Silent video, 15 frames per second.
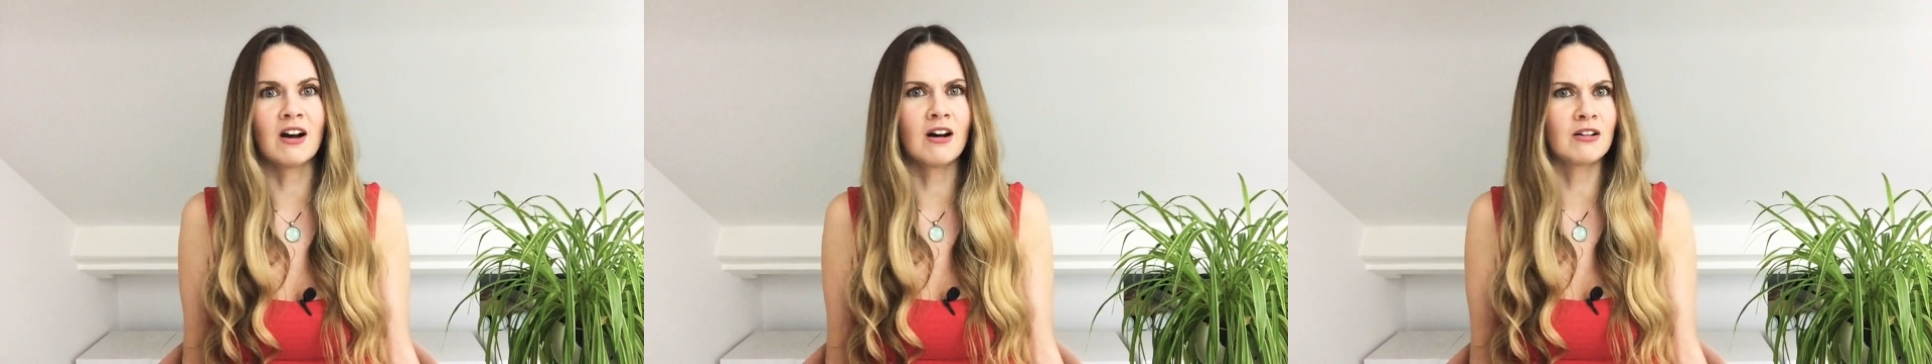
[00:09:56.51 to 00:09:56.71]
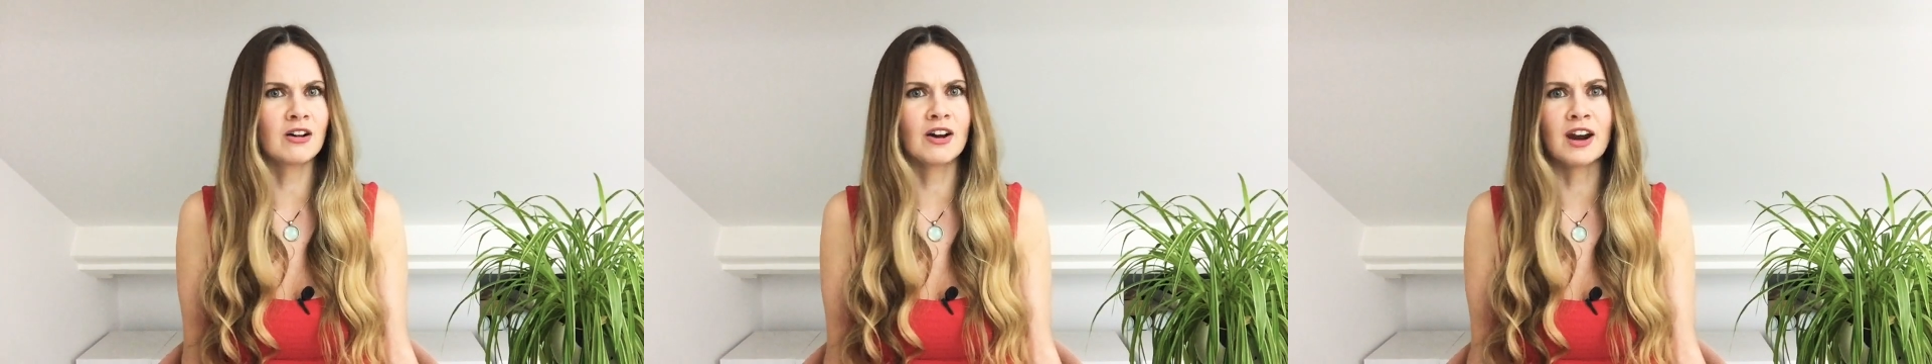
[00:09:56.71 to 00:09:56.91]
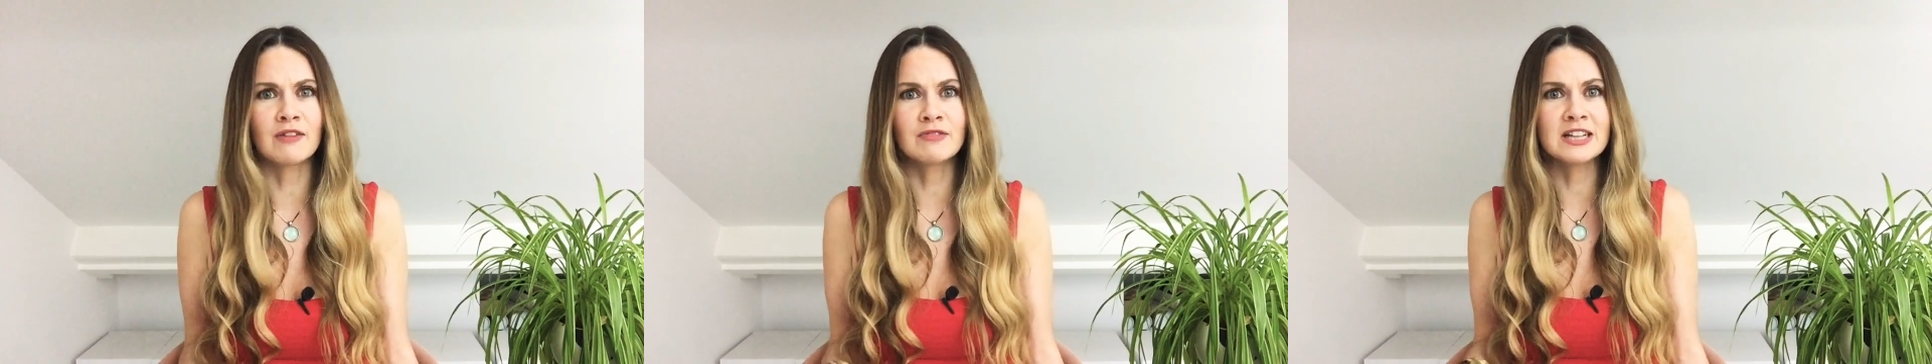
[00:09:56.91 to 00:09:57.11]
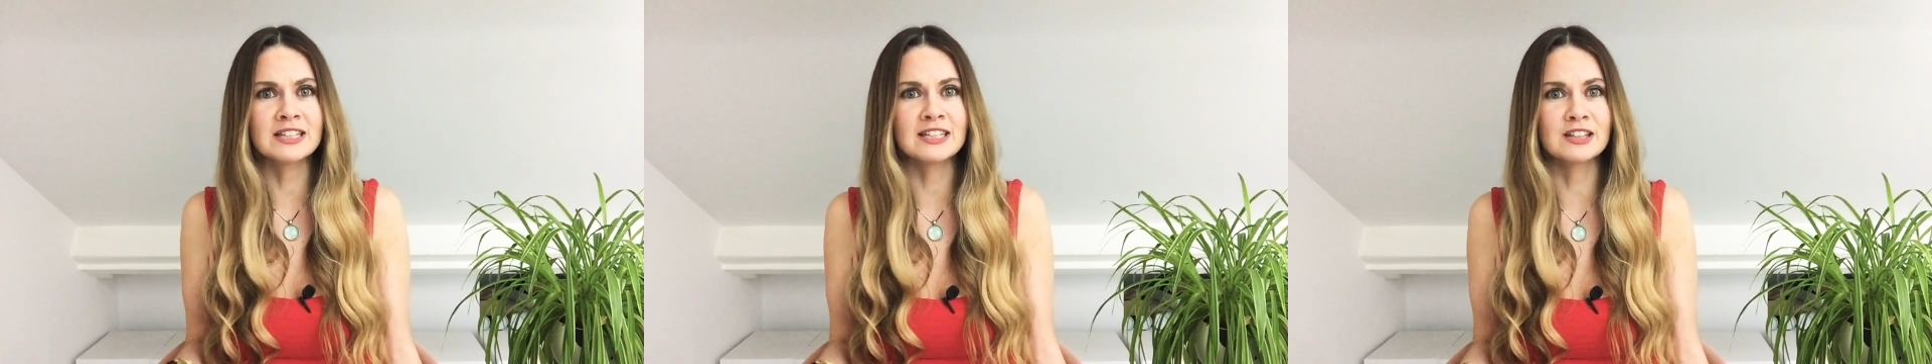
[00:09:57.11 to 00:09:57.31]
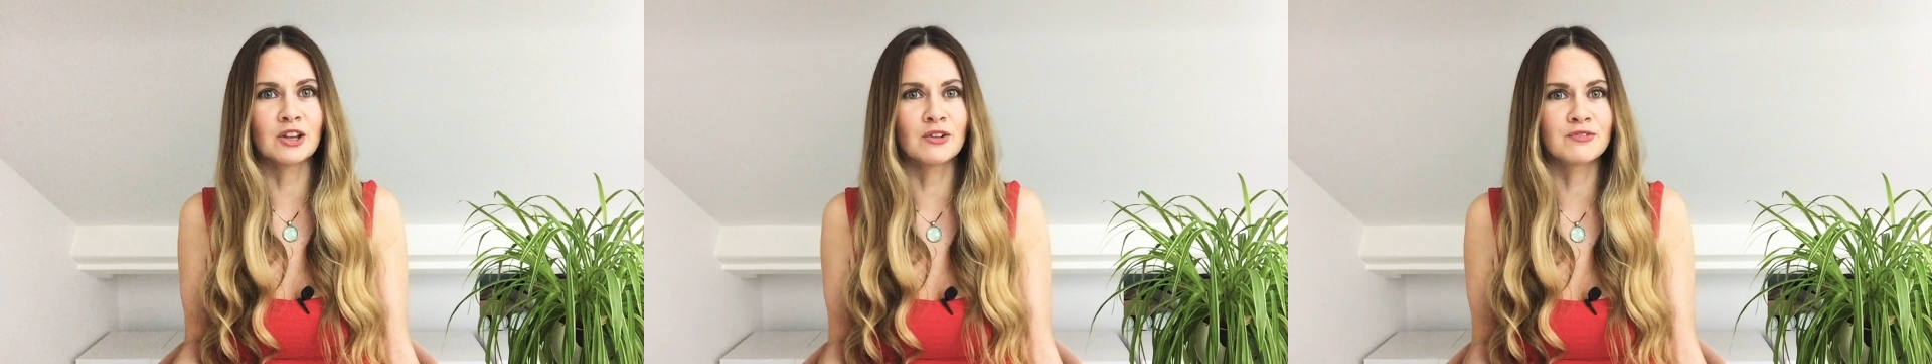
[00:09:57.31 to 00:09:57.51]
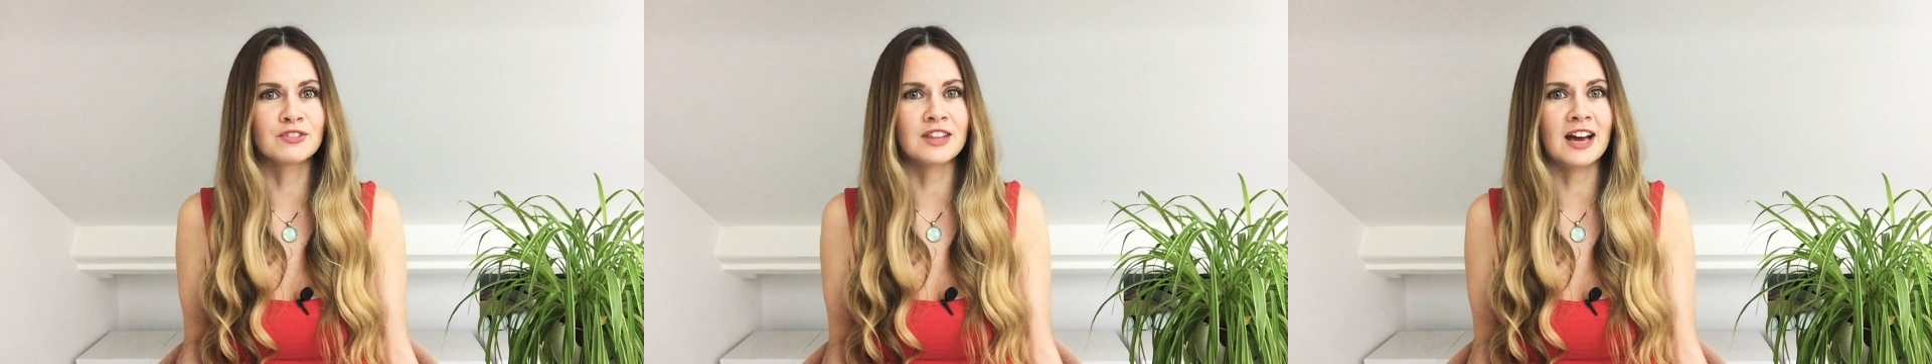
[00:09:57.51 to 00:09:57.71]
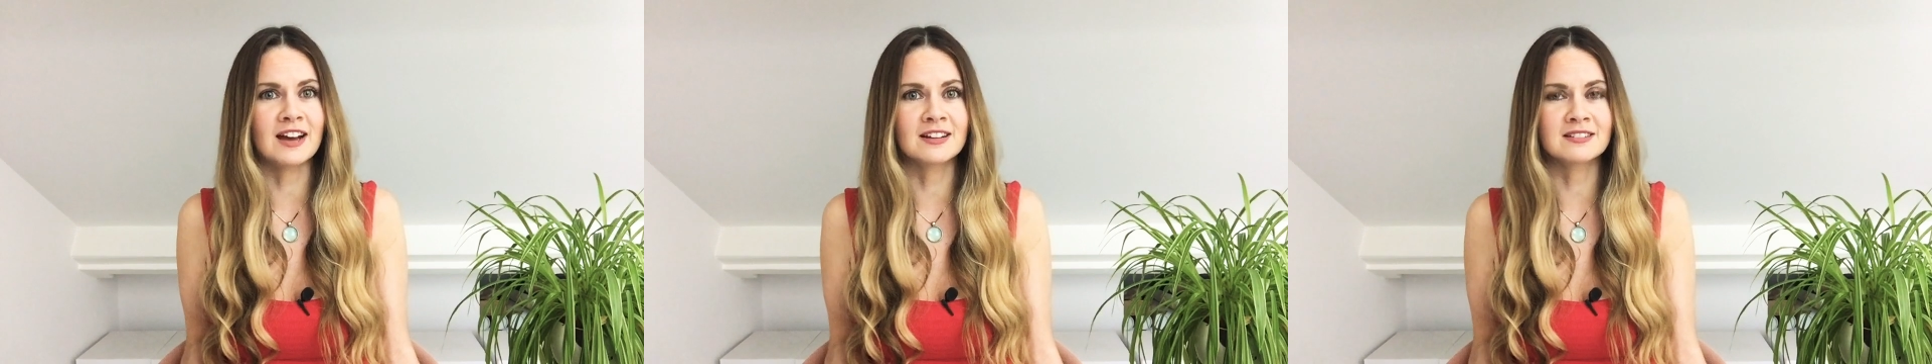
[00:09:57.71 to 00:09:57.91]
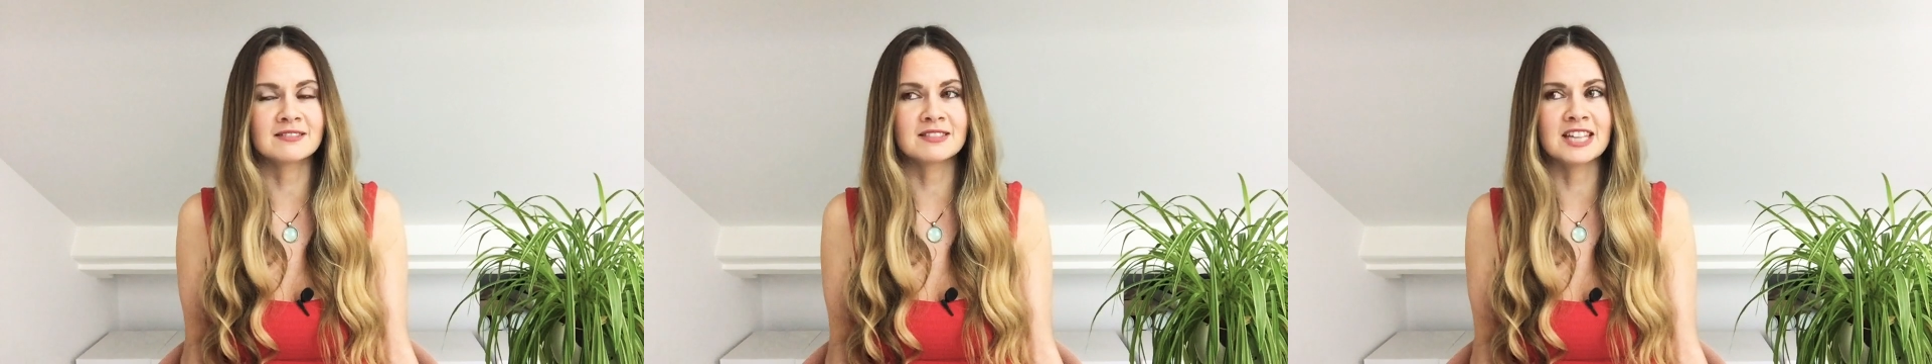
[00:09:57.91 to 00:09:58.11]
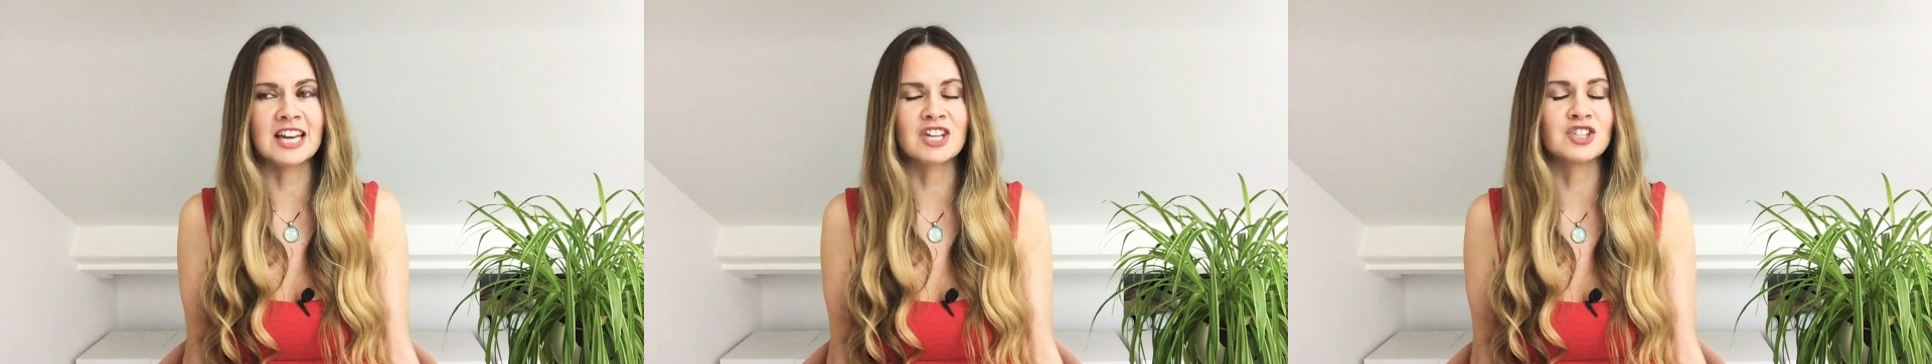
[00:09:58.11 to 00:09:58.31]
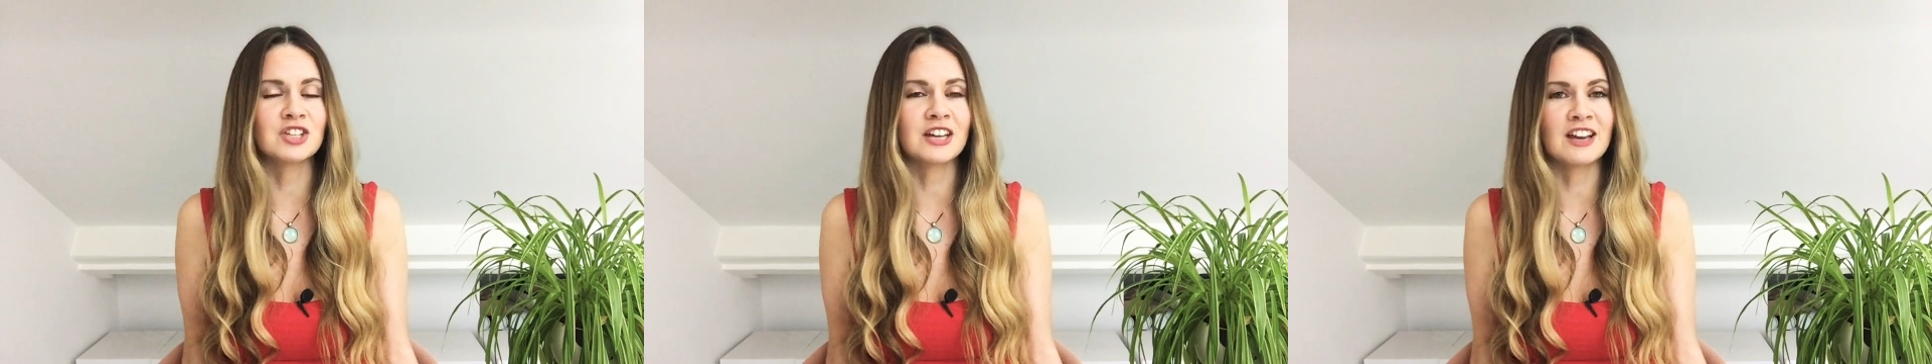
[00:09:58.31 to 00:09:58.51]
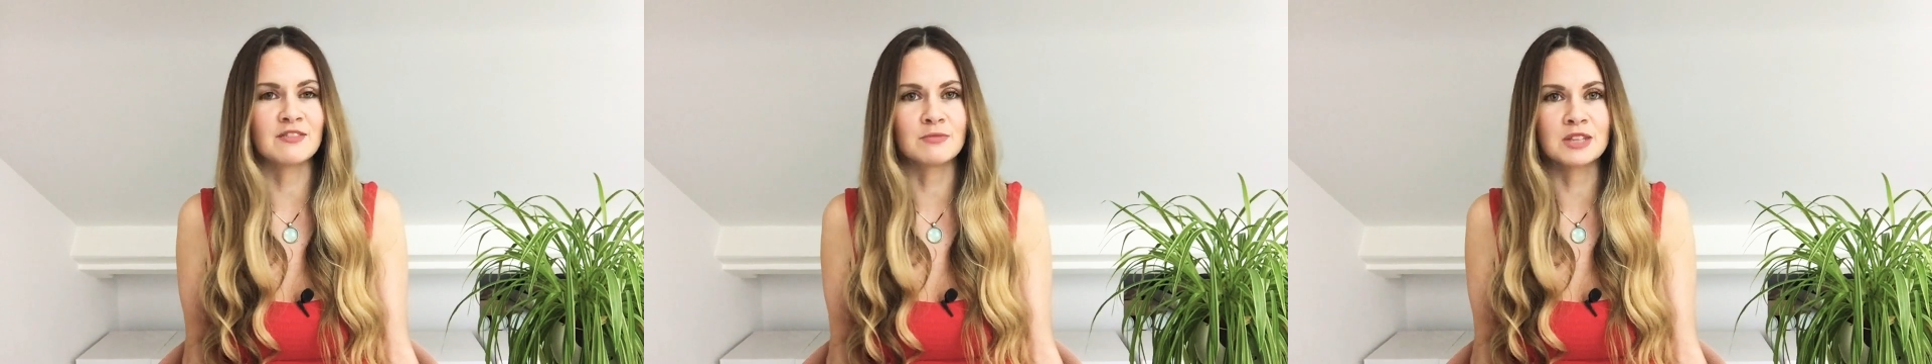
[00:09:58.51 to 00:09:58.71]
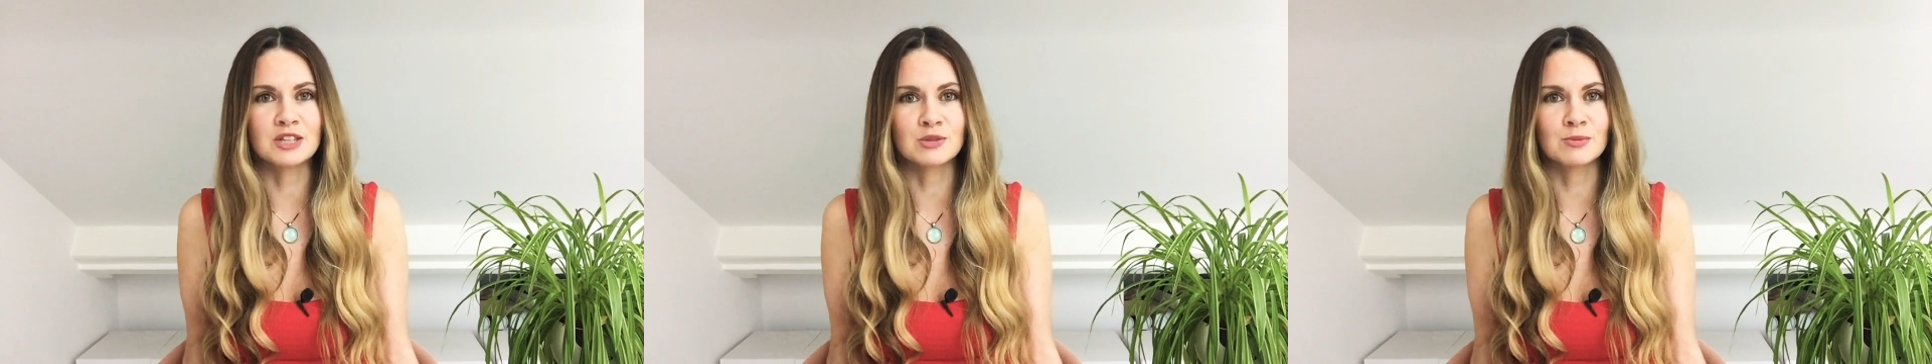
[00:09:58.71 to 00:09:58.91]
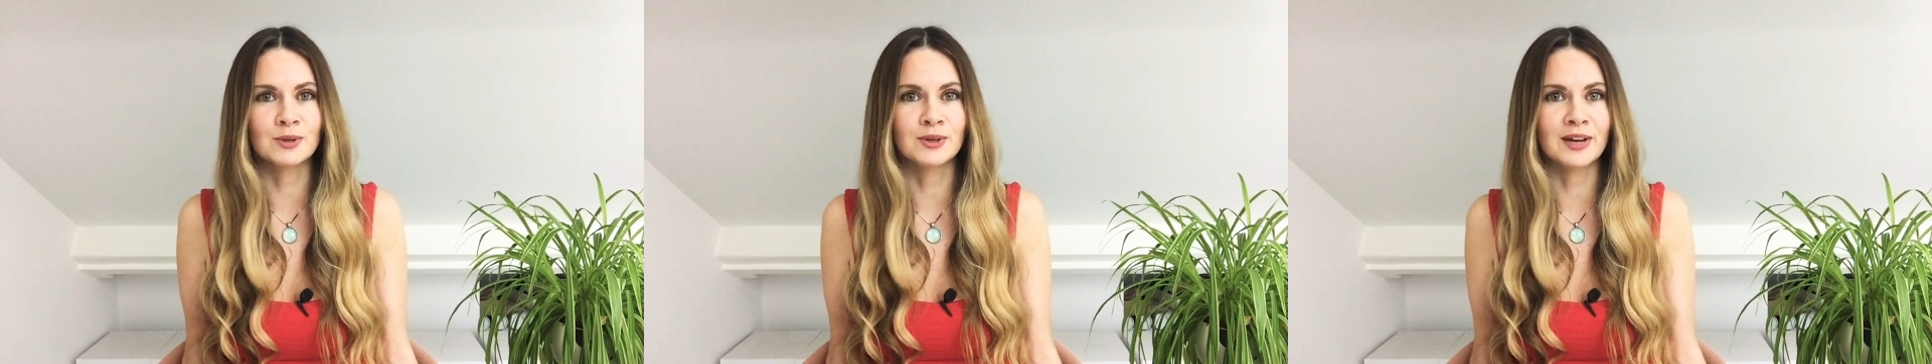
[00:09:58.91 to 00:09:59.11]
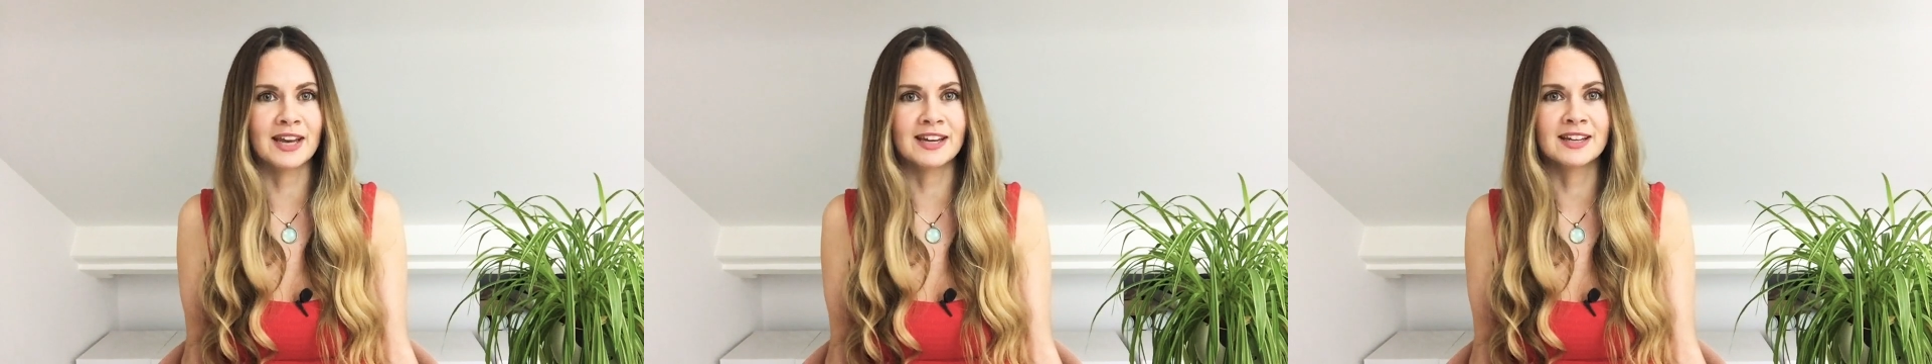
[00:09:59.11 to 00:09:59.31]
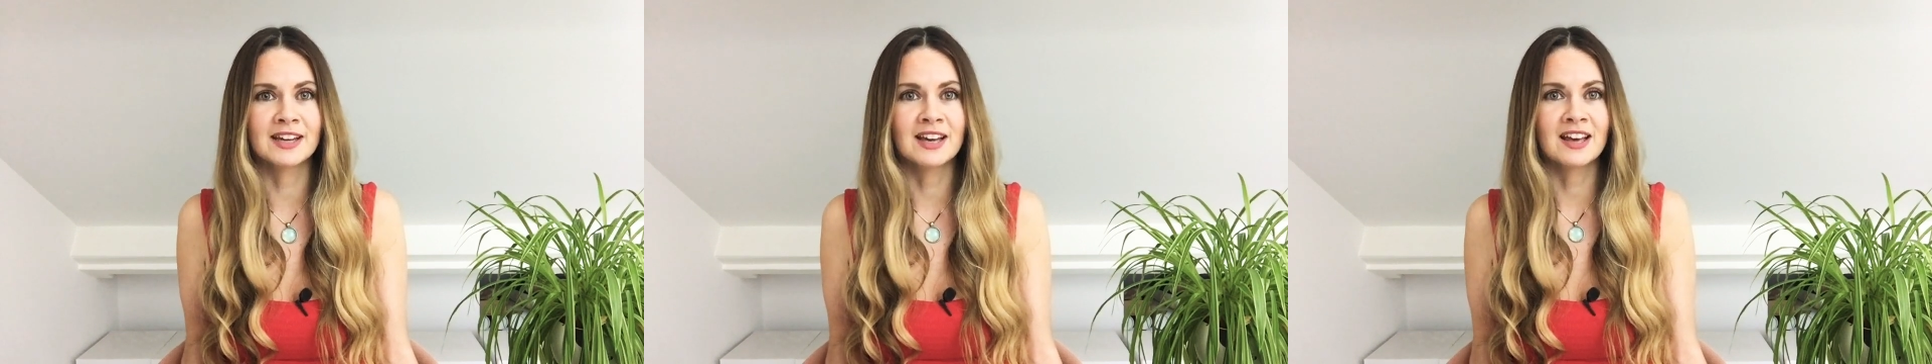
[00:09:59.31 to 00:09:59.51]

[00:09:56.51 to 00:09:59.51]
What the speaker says: oh God, I really loved that kiss you gave me this morning,